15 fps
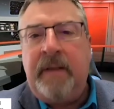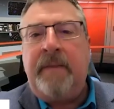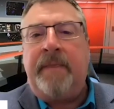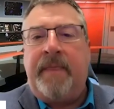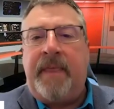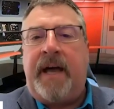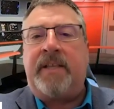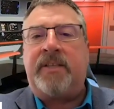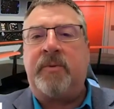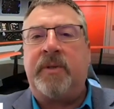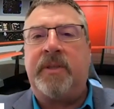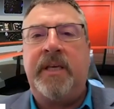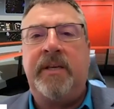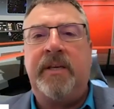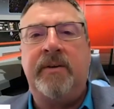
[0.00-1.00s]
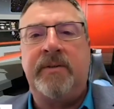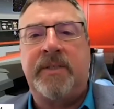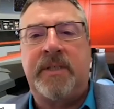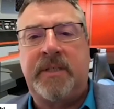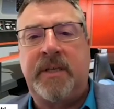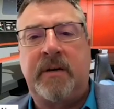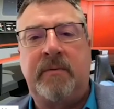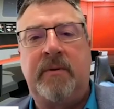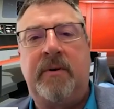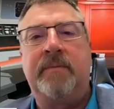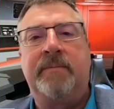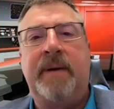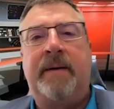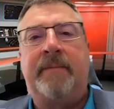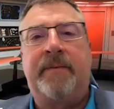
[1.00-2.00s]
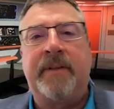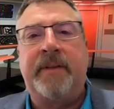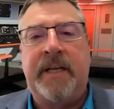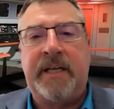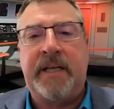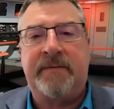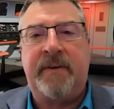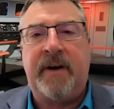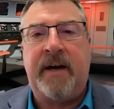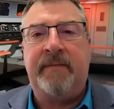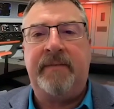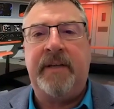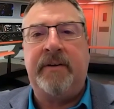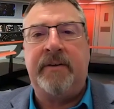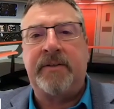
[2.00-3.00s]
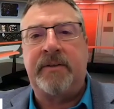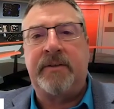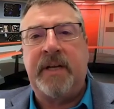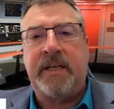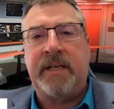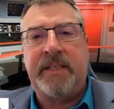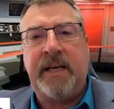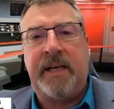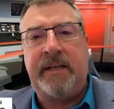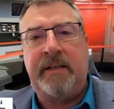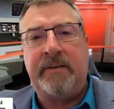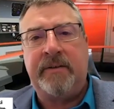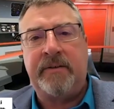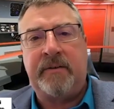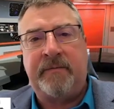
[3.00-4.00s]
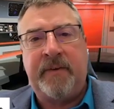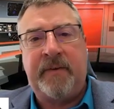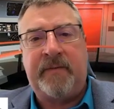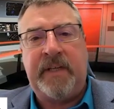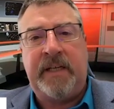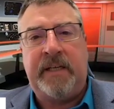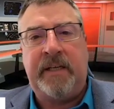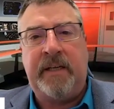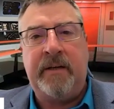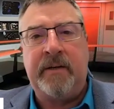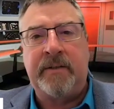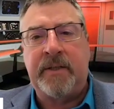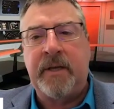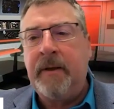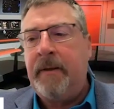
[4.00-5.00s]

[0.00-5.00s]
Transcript: that's what they use as their roadmap for the next five years or next ten years or fifteen years.